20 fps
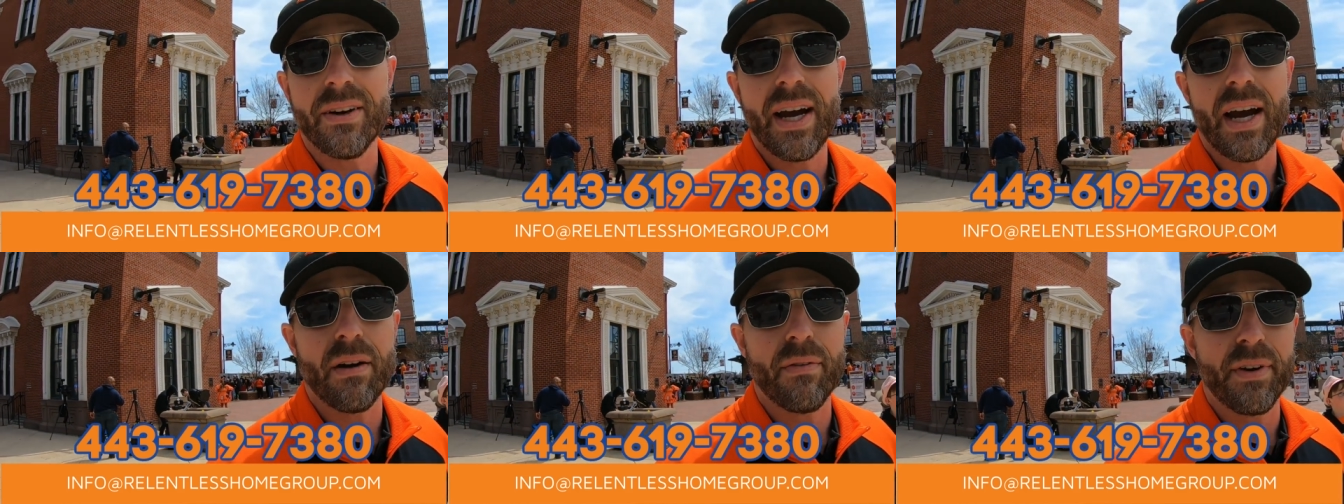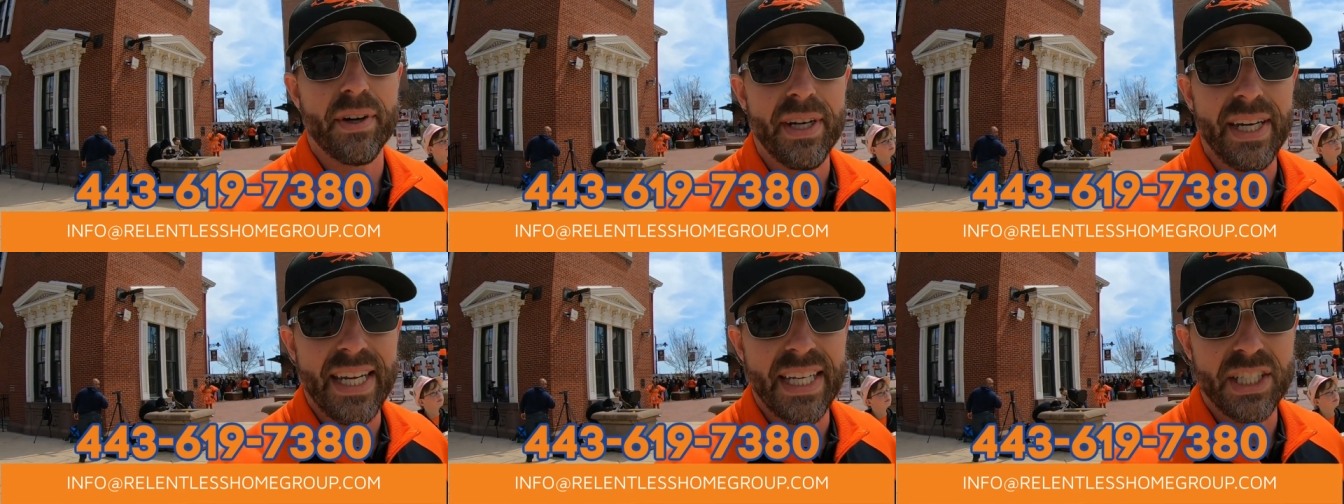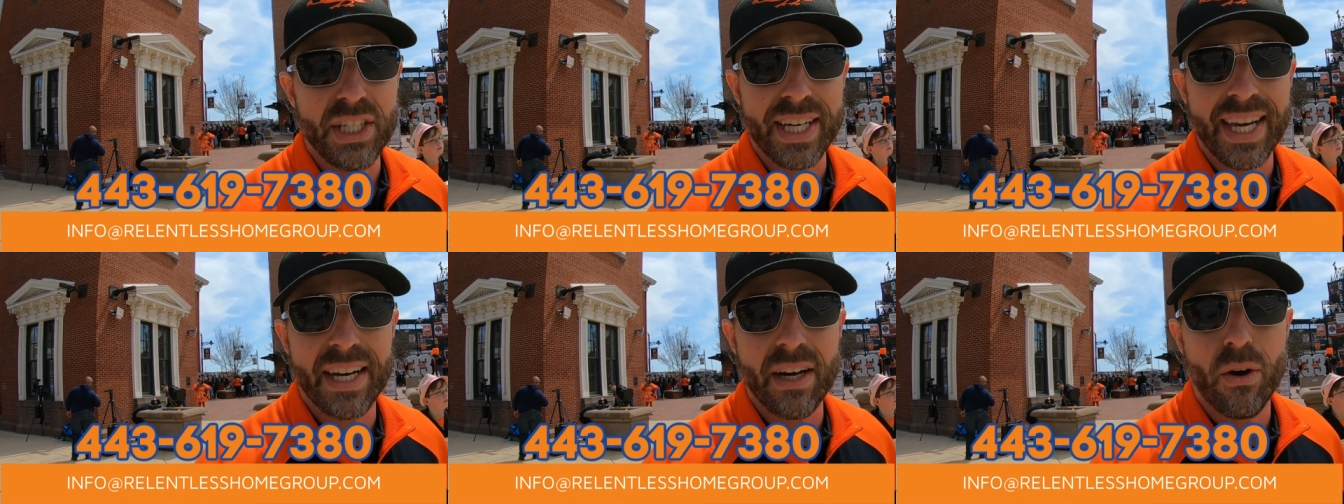However you
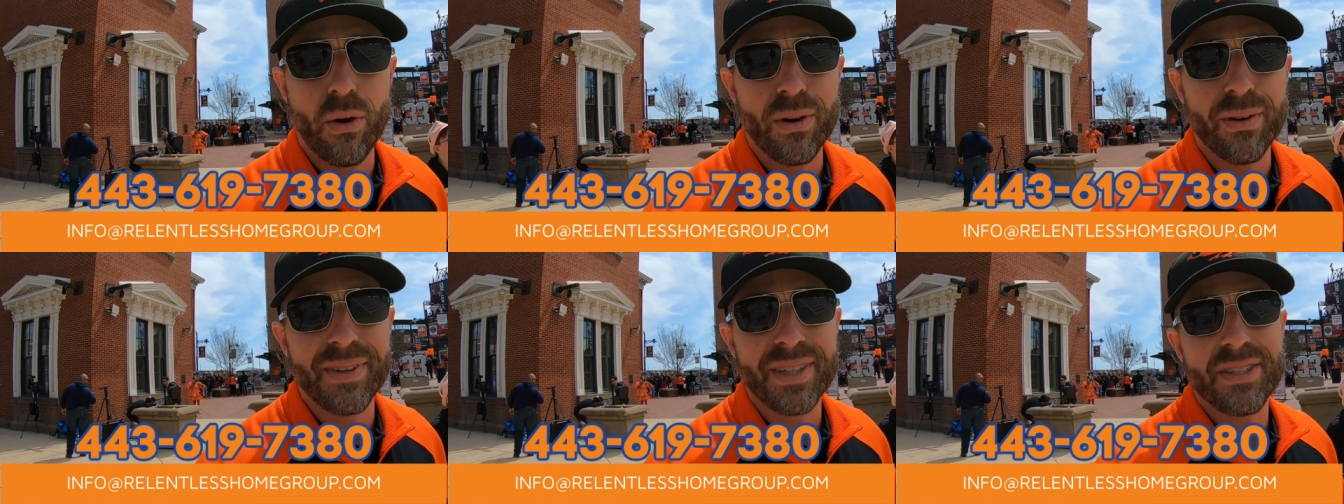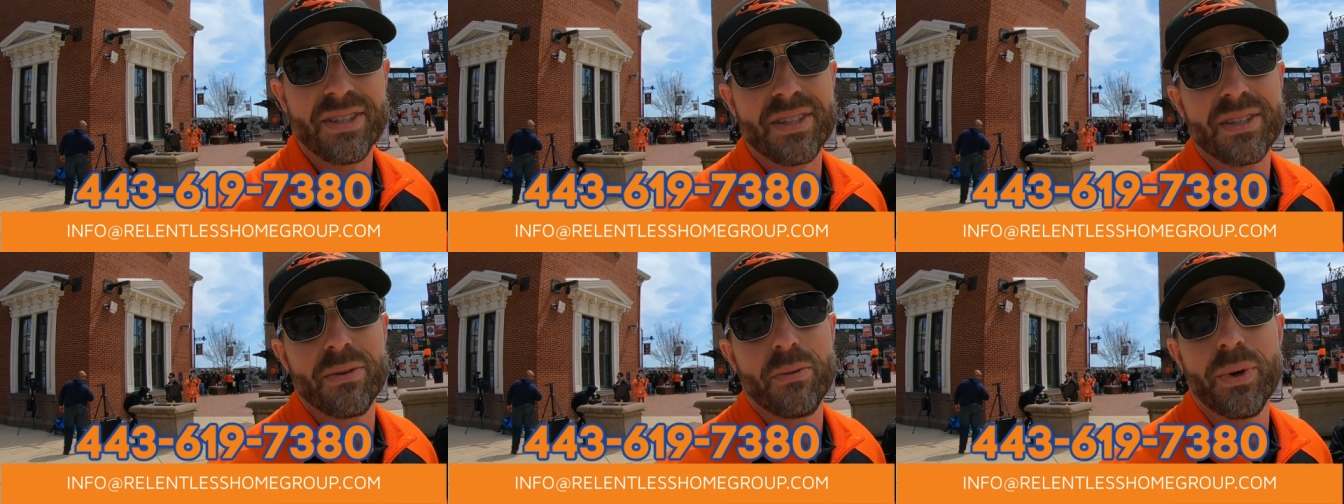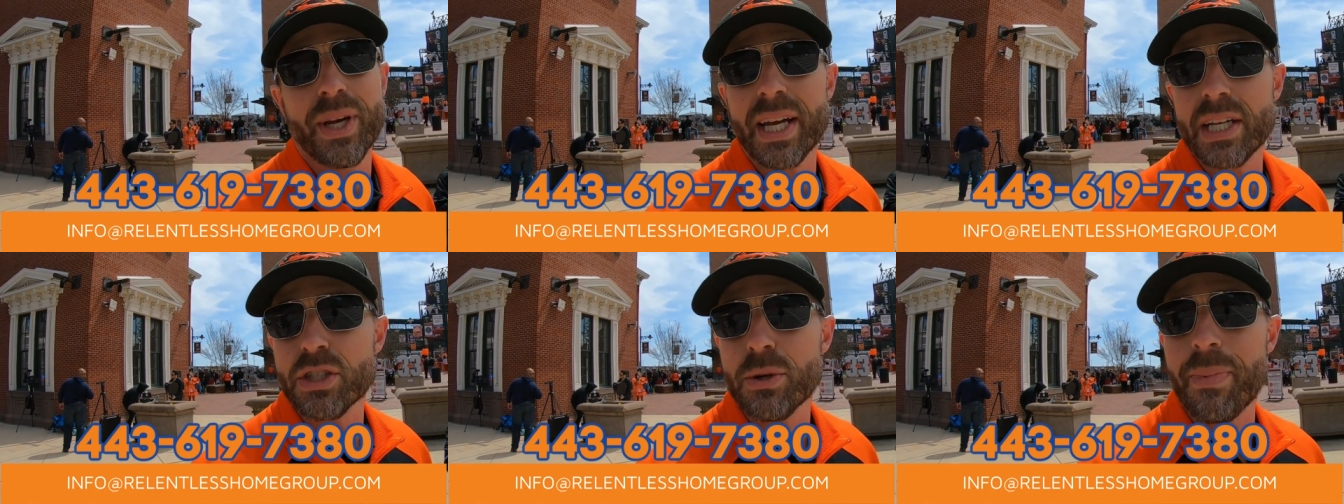need to get a hold of us,
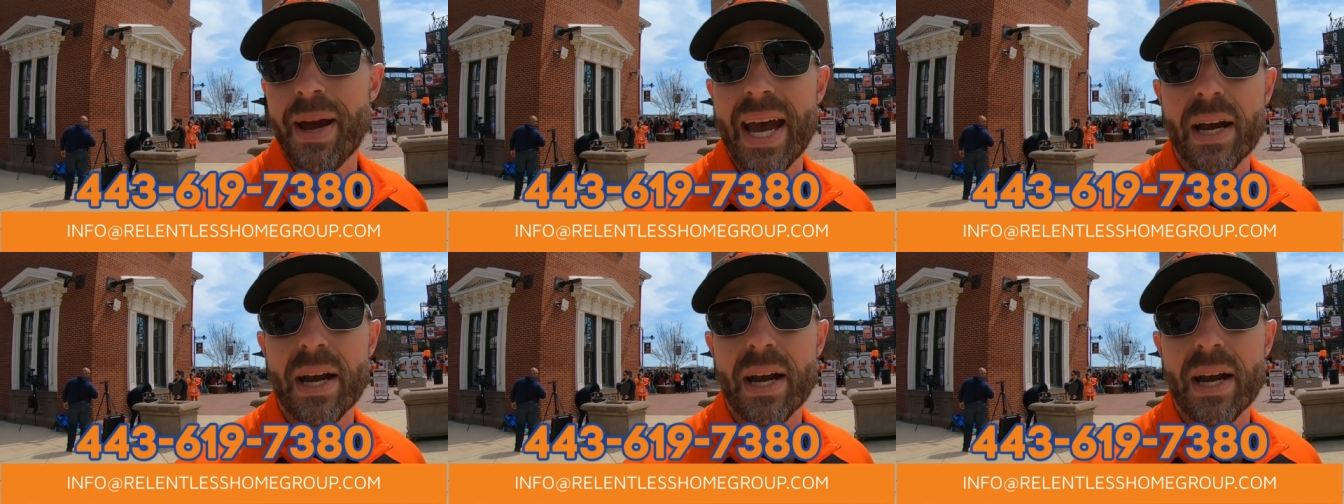we got your